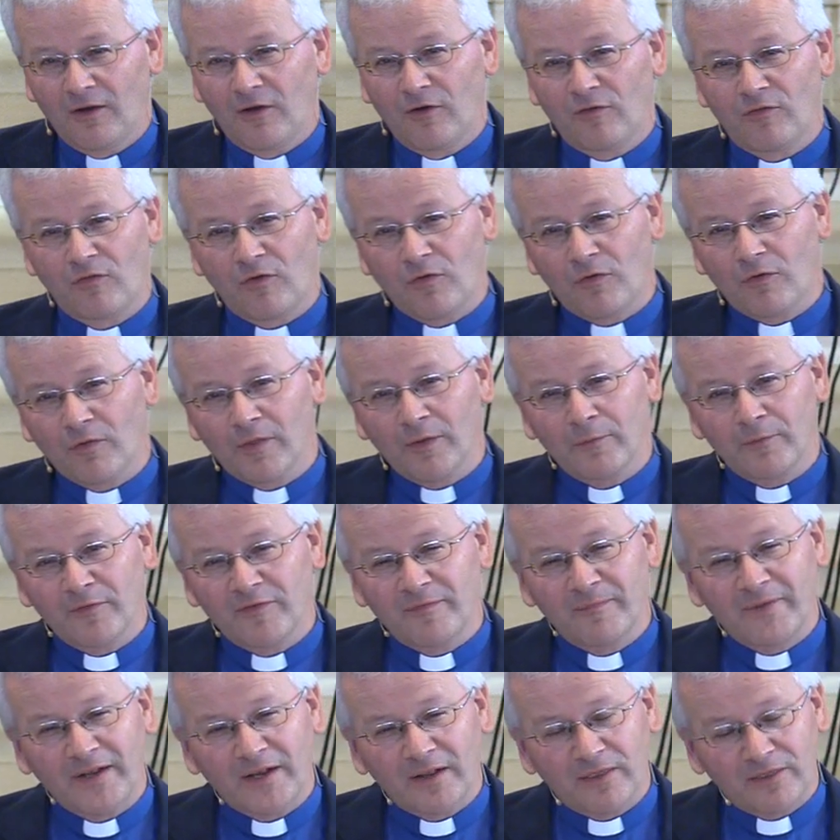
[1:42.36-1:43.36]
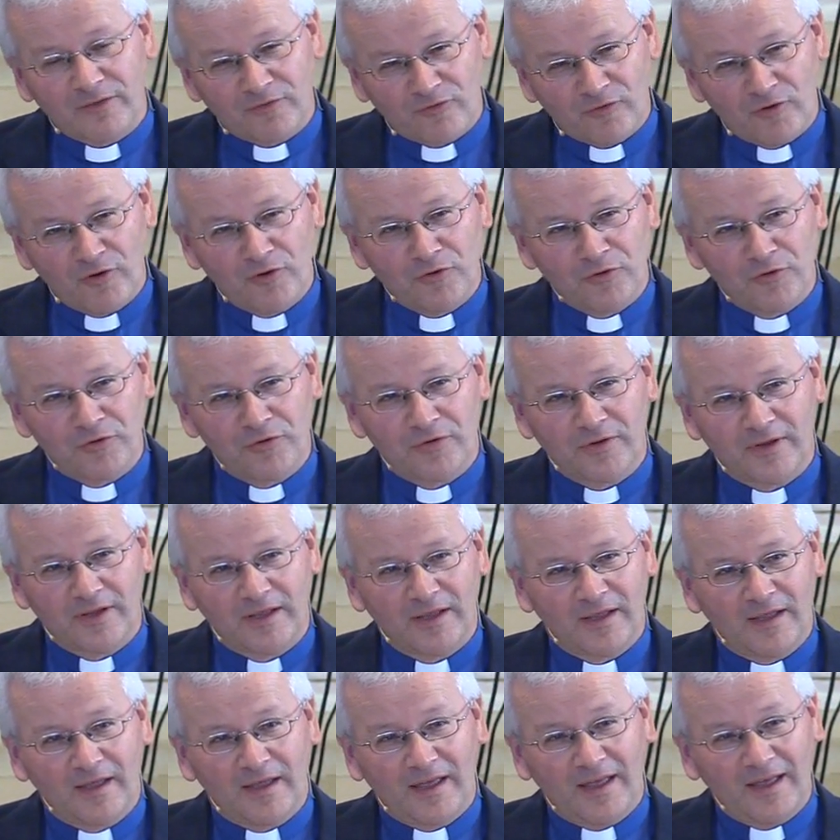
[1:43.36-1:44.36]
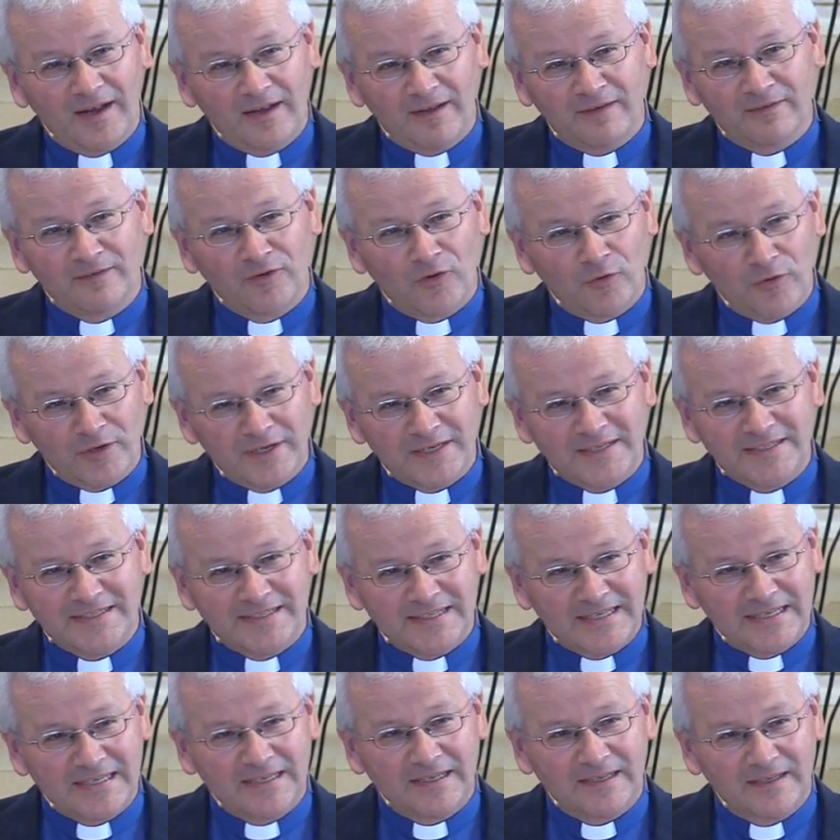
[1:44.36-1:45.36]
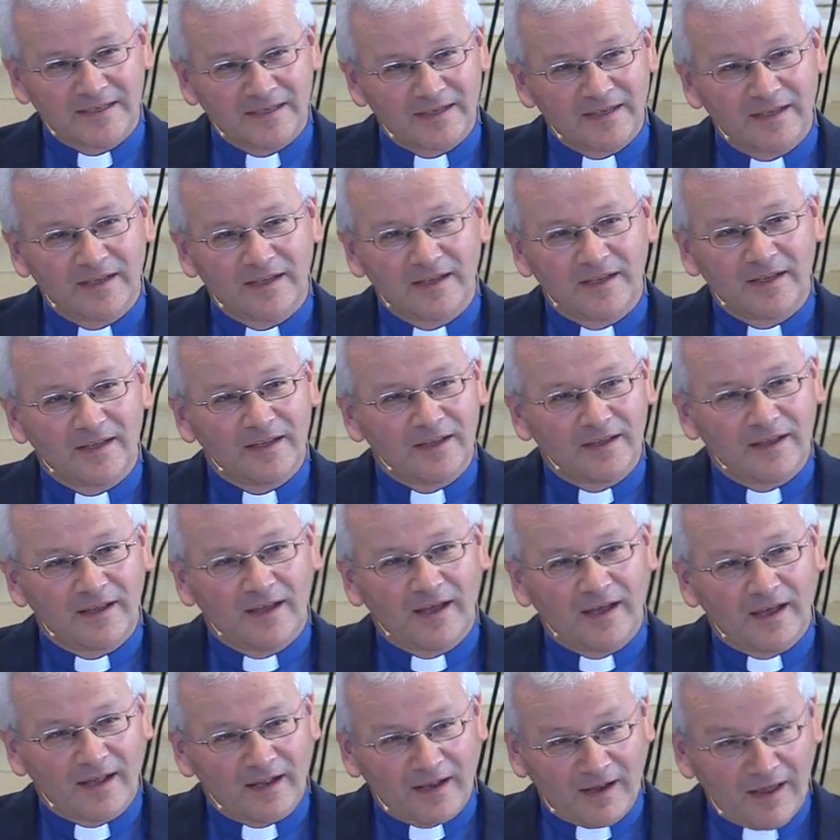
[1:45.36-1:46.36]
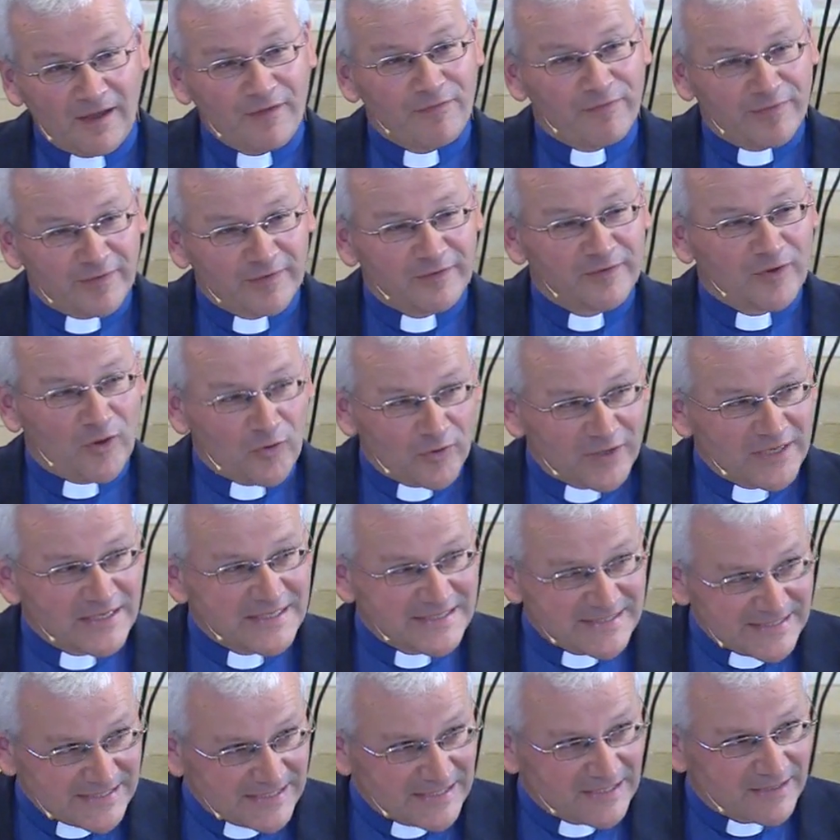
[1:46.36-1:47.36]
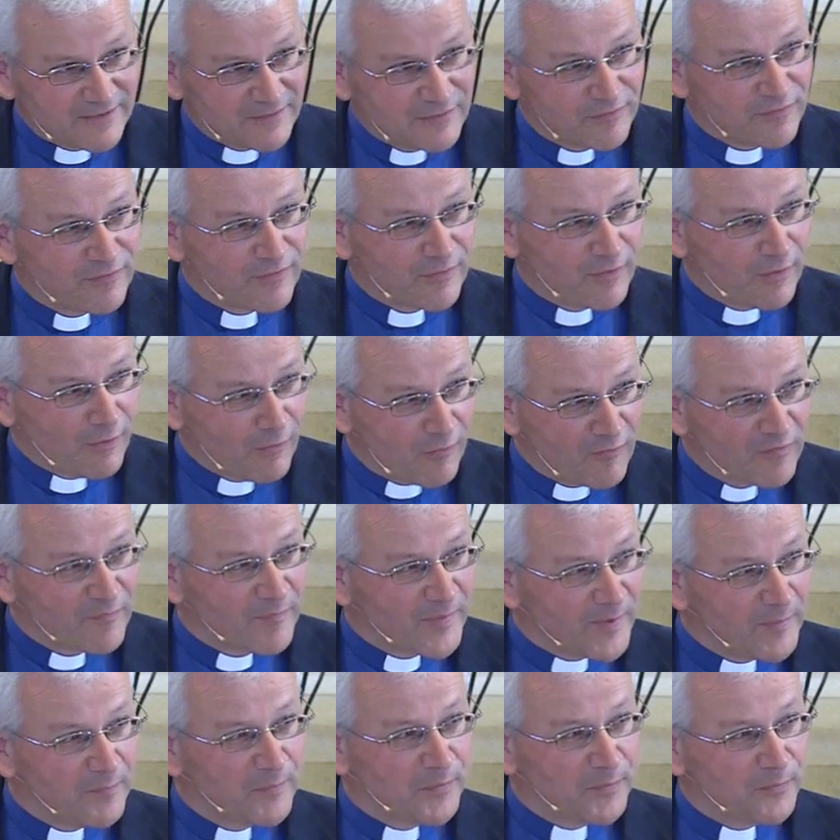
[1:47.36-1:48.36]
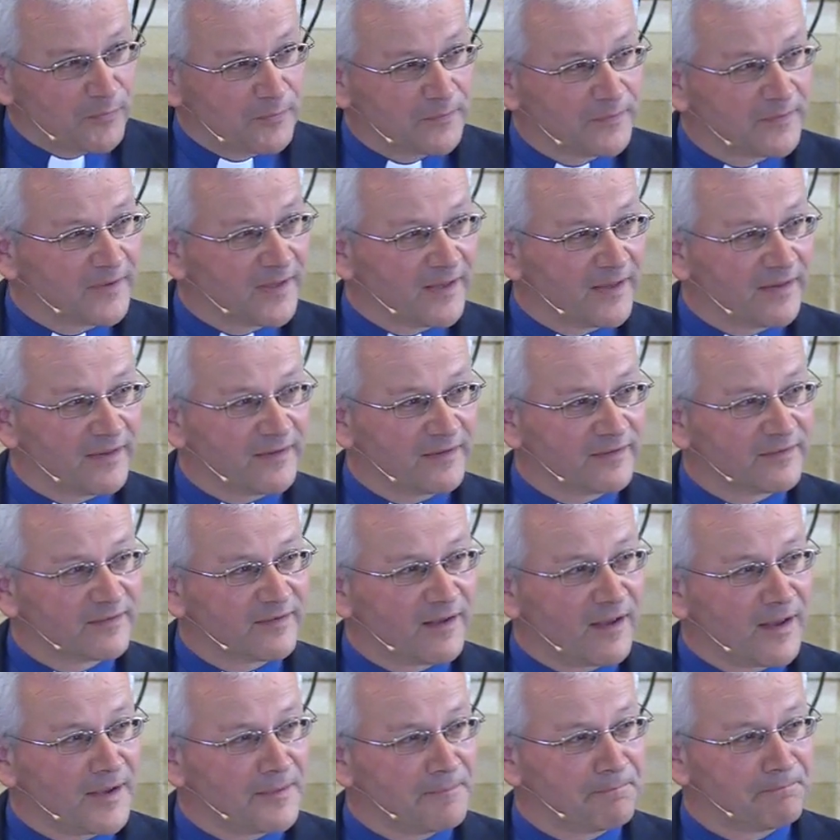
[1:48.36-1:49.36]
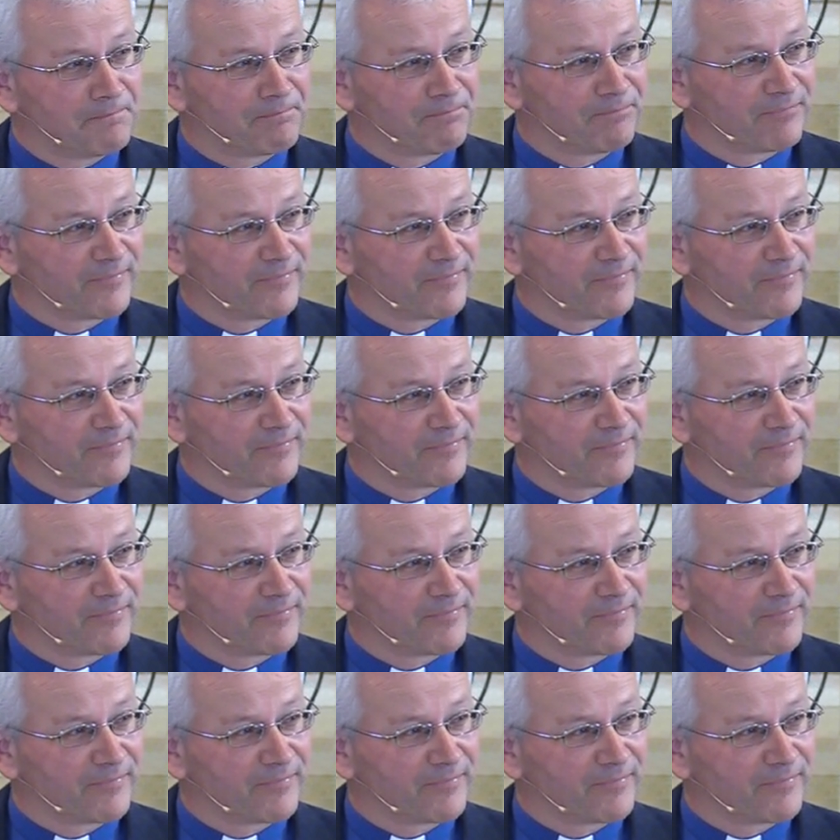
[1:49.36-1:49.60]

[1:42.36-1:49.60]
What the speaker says: of all that we've been through. And it's not easy. Life is not easy for a lot of people at this time.